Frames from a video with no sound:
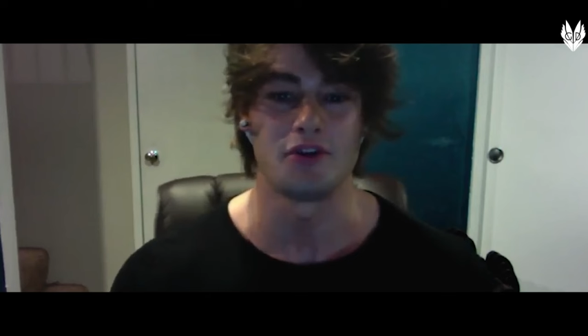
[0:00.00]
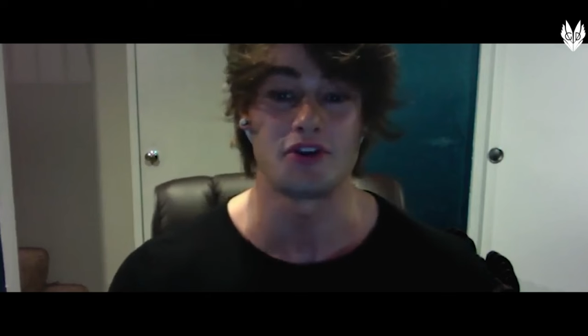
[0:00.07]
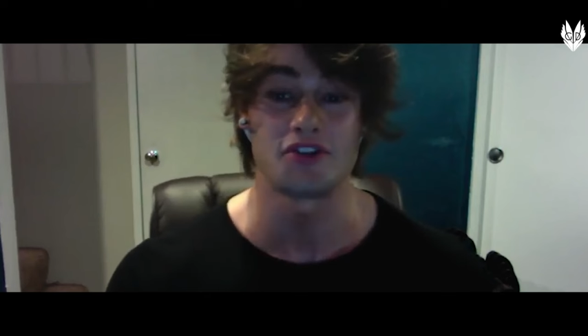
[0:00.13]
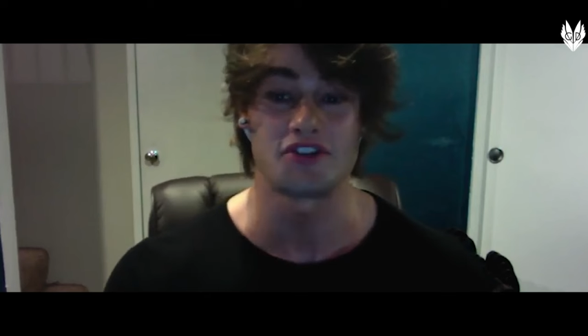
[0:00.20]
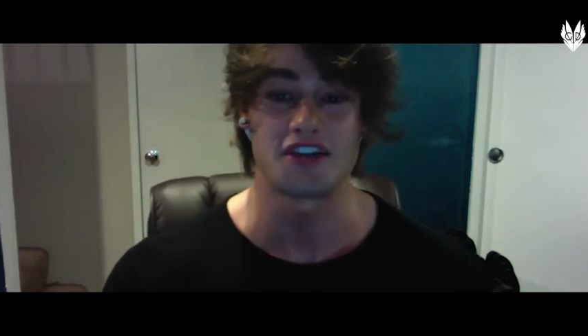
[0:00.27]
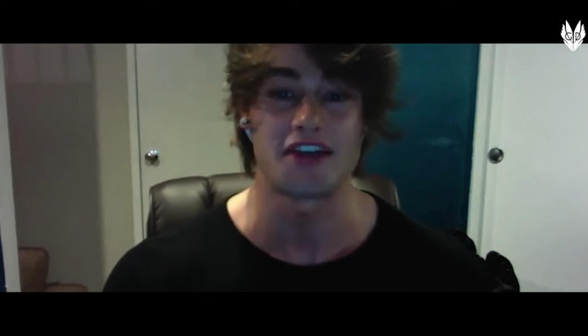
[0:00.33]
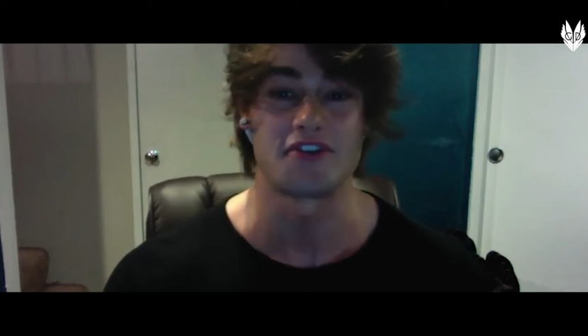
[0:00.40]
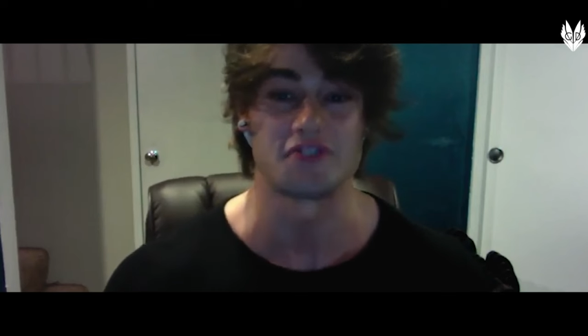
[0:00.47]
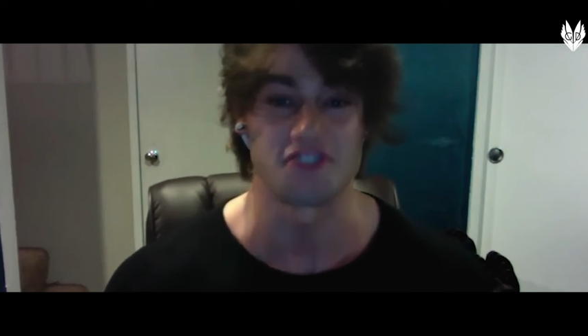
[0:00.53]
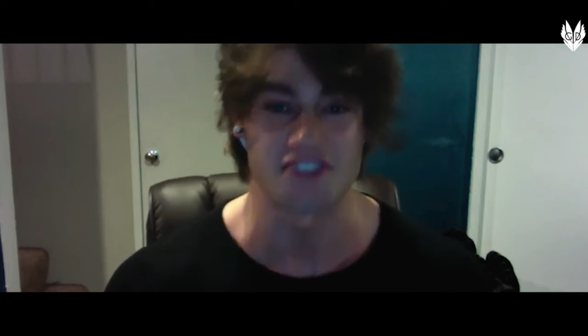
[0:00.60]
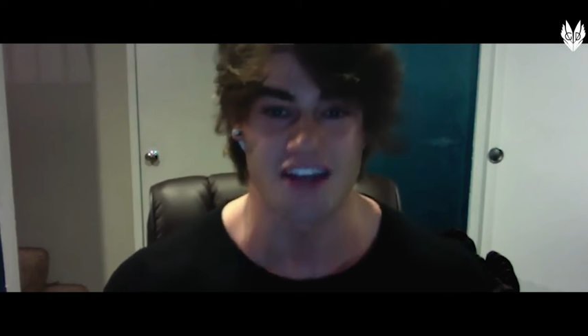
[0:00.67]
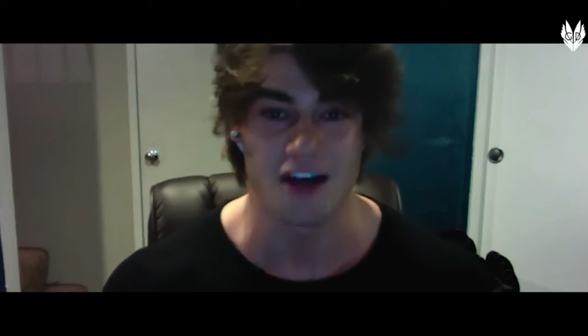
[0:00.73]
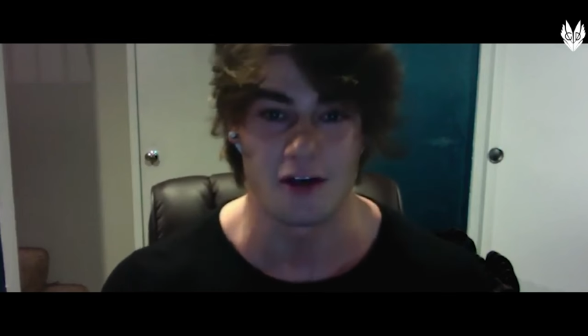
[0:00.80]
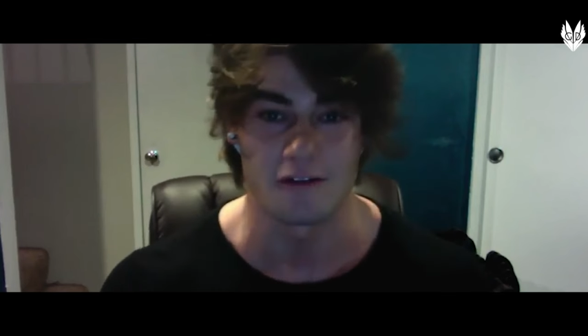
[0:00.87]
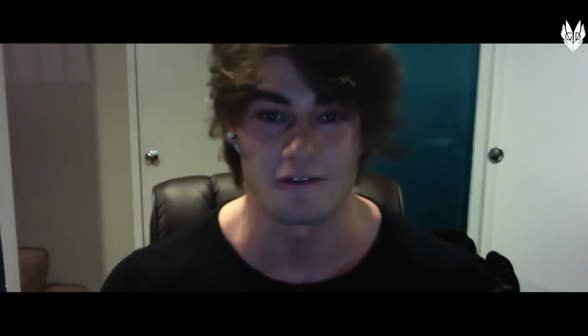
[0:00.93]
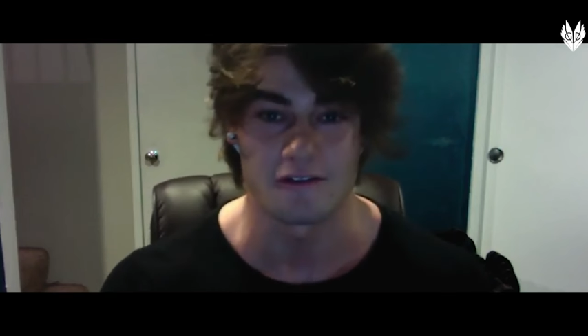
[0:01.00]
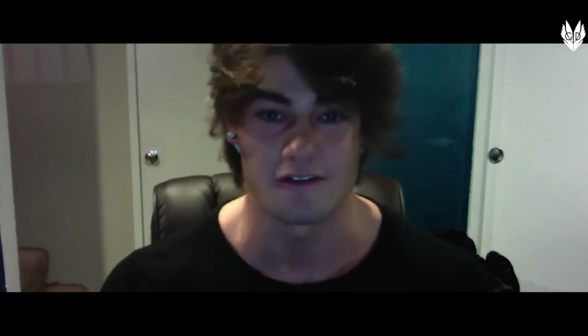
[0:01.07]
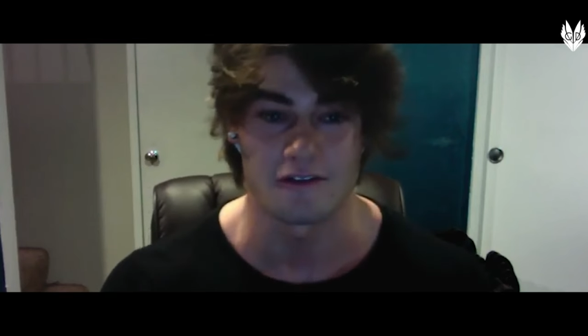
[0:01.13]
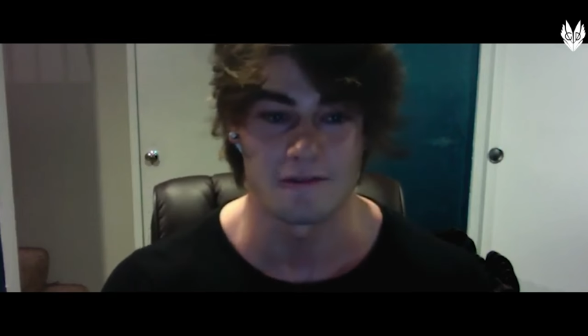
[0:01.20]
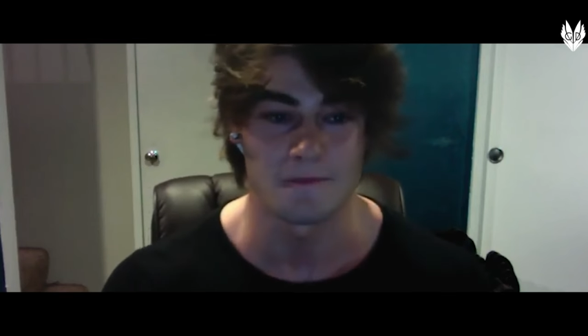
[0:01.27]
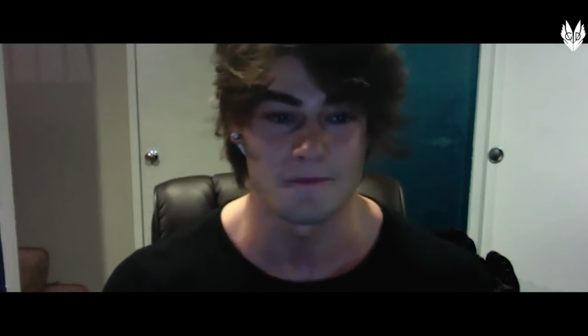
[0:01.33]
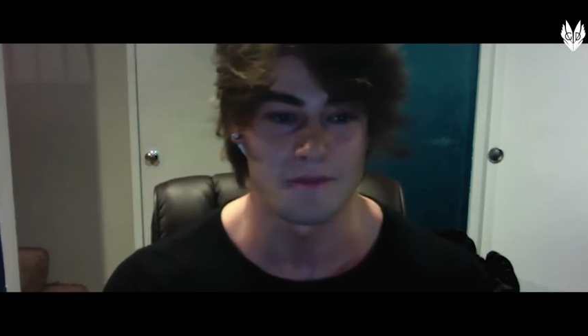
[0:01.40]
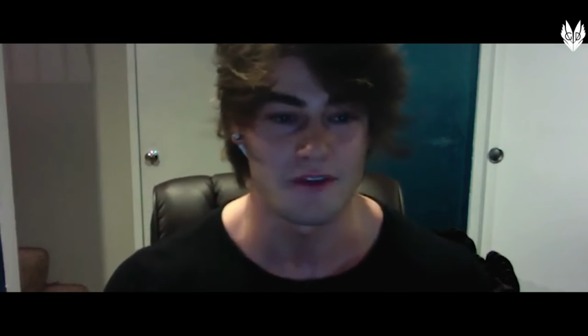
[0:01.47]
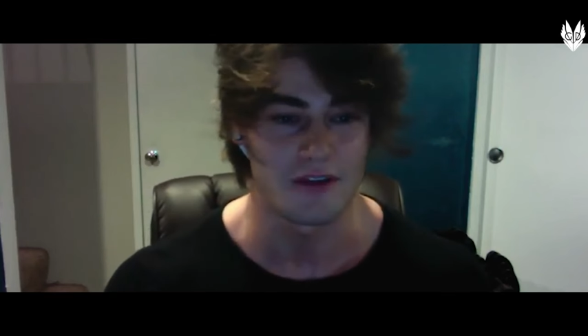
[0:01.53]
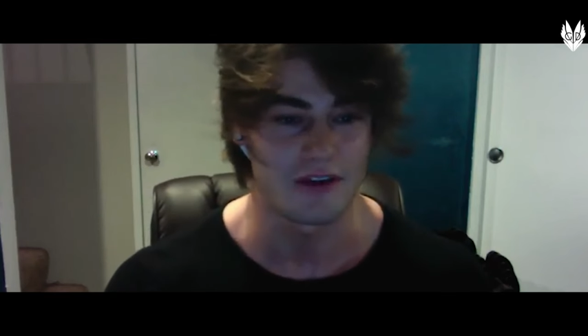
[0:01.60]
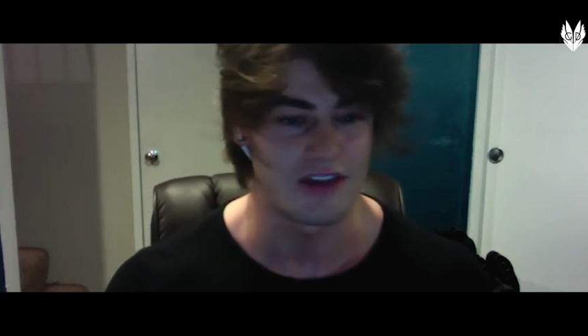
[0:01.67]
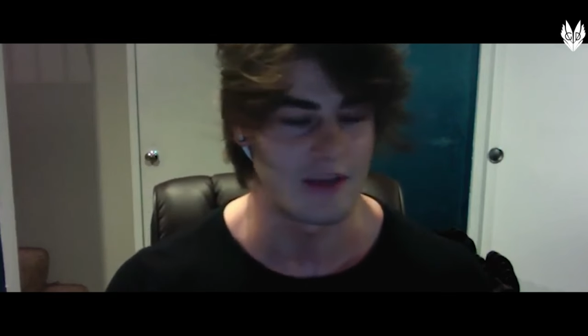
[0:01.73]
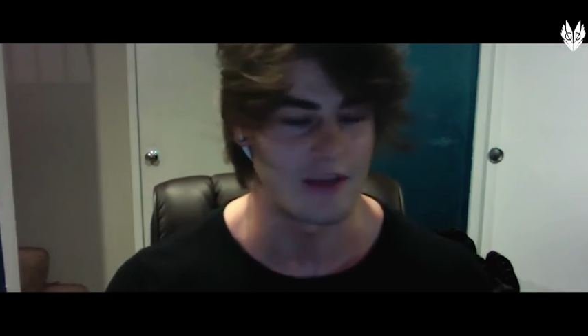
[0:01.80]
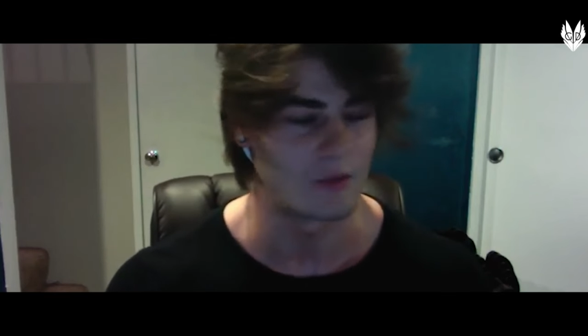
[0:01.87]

Inside yourself. Okay,